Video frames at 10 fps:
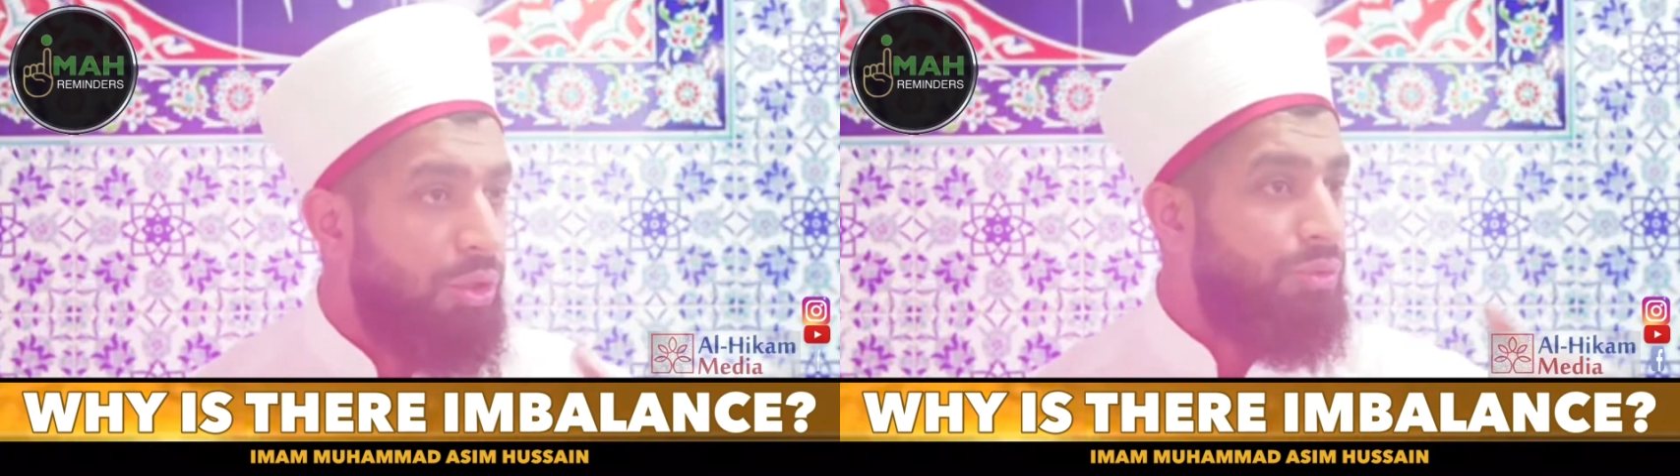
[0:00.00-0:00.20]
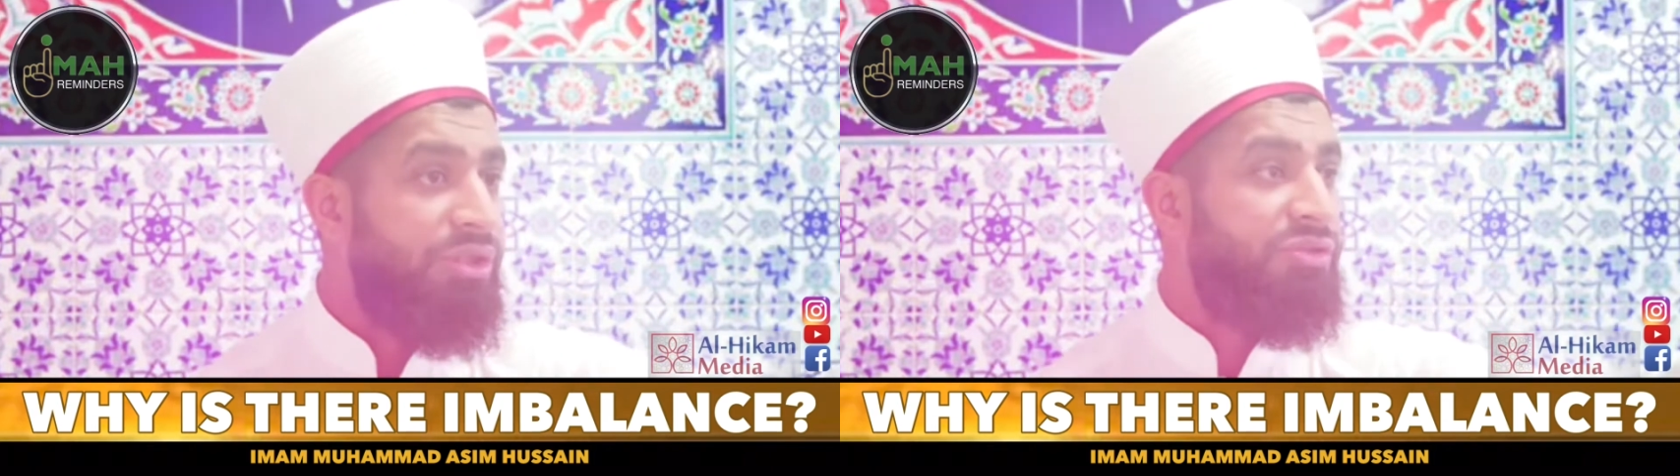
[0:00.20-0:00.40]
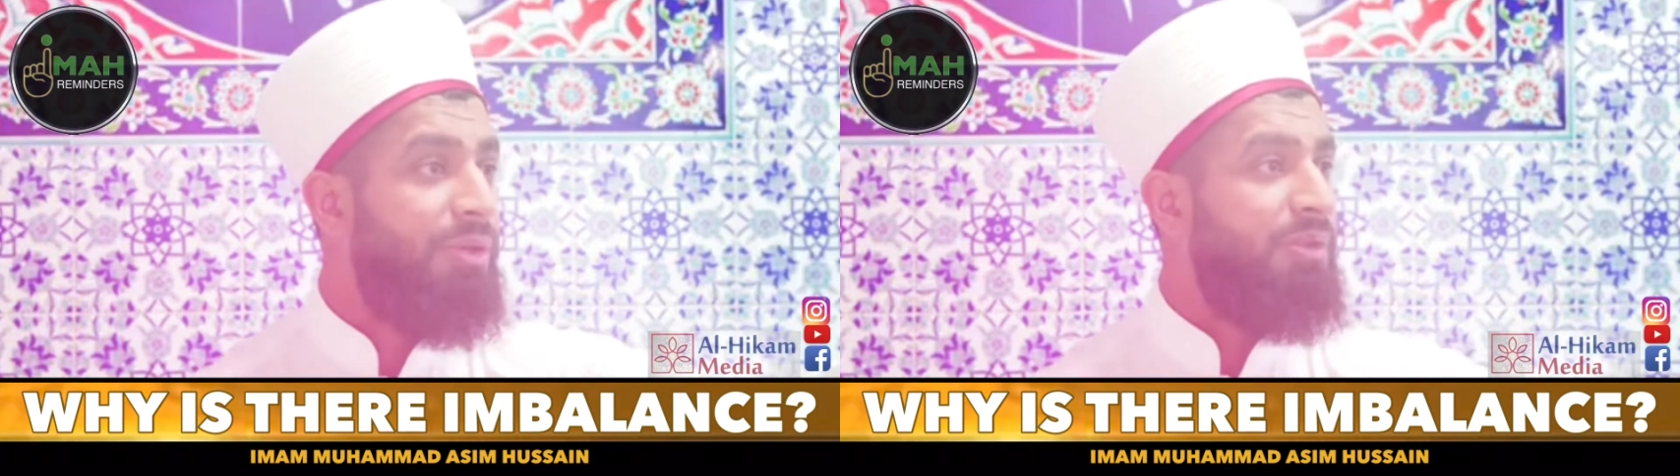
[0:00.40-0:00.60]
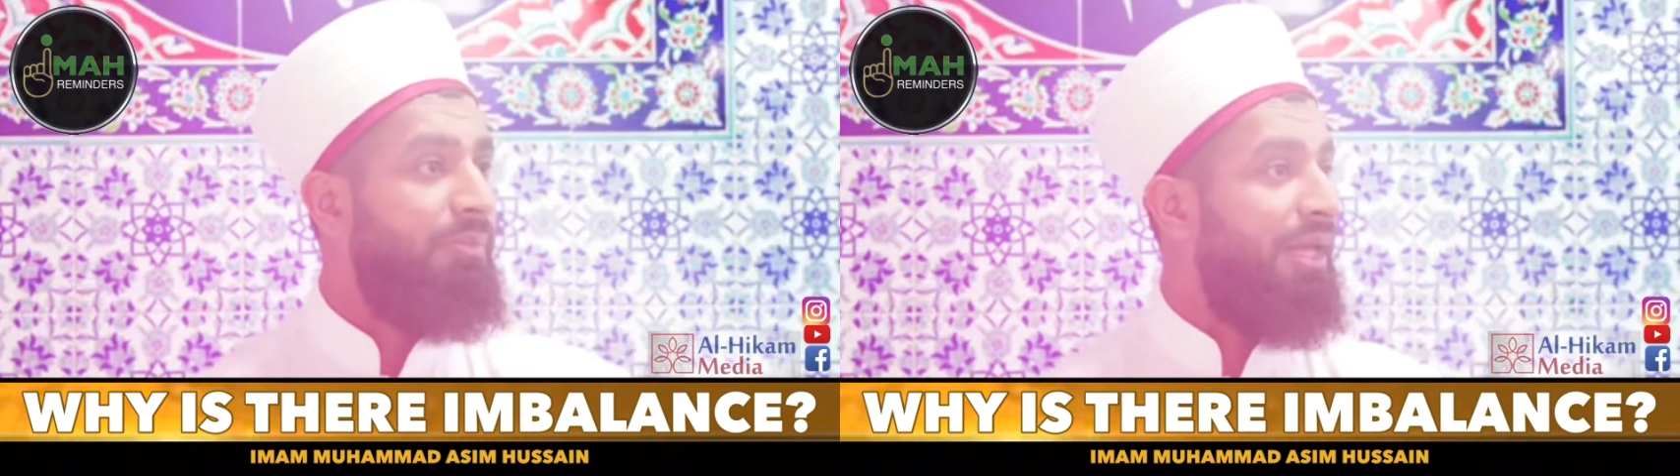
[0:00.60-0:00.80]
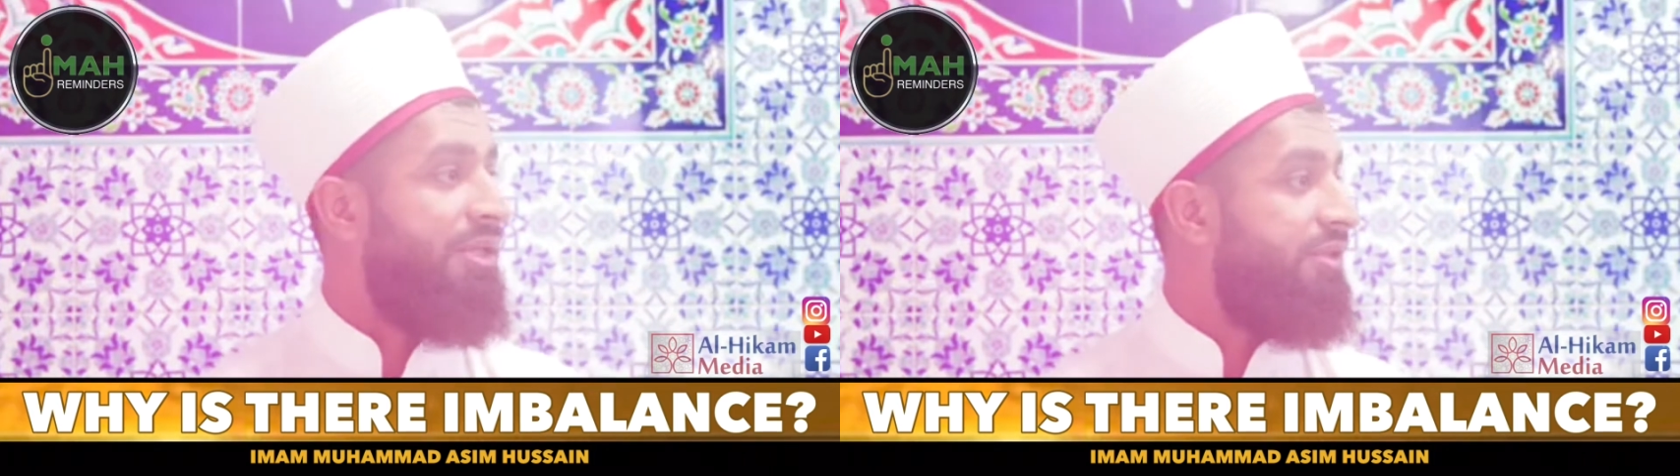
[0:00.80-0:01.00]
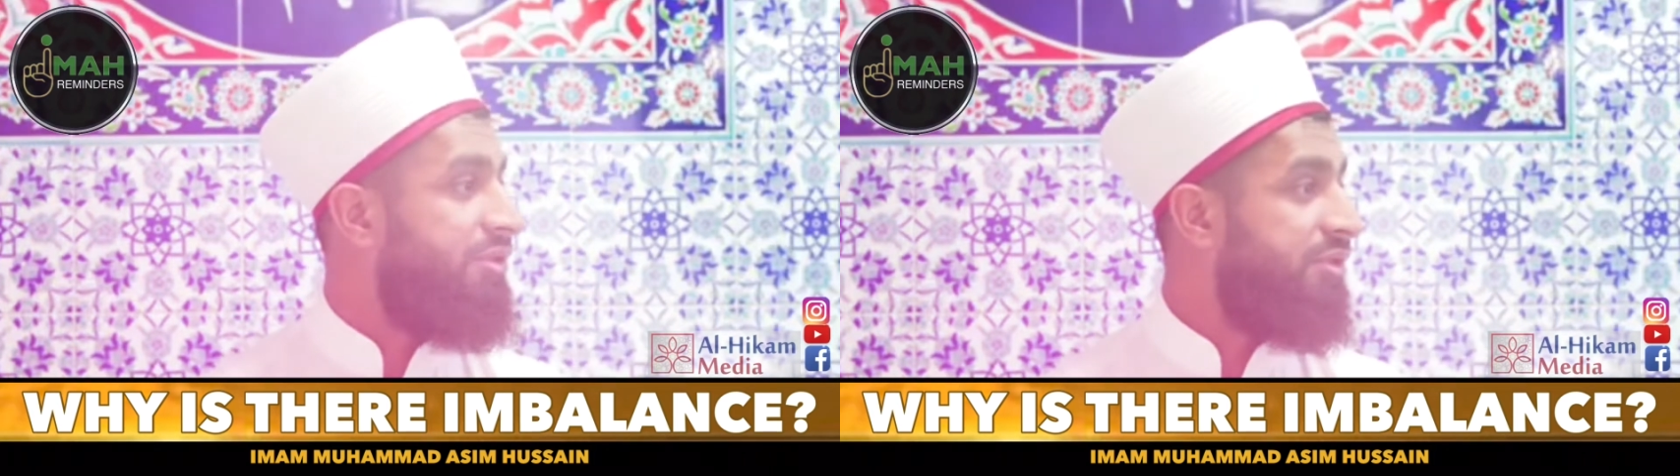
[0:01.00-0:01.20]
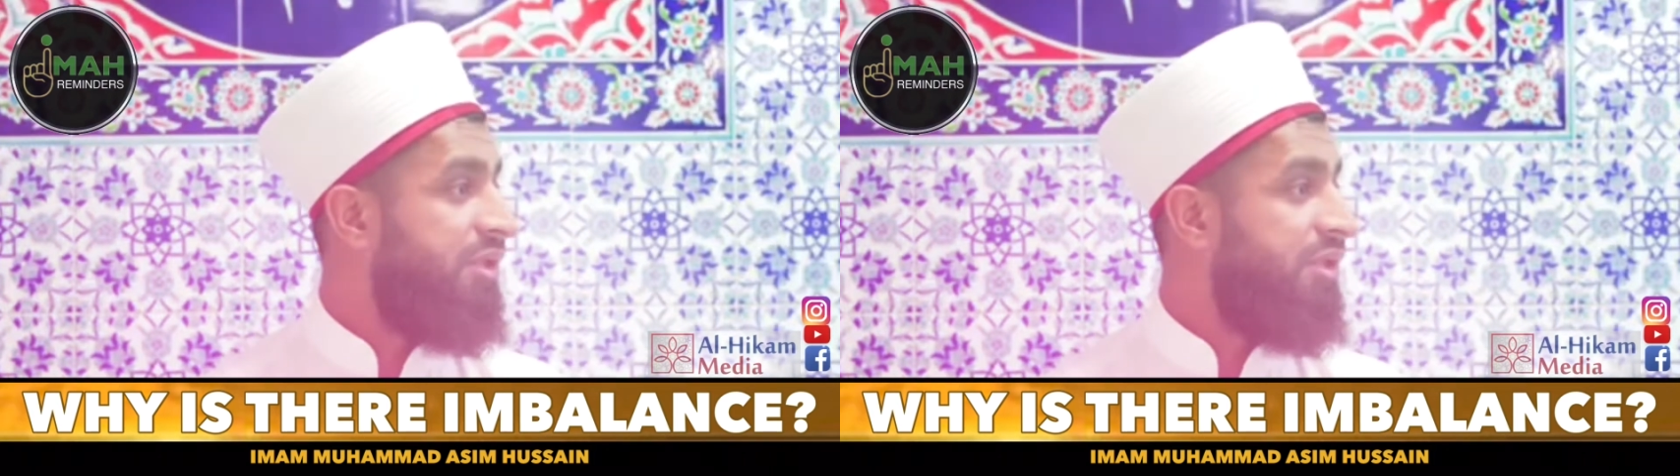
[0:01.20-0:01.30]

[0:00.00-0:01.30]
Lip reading: Don't disrupt the balance.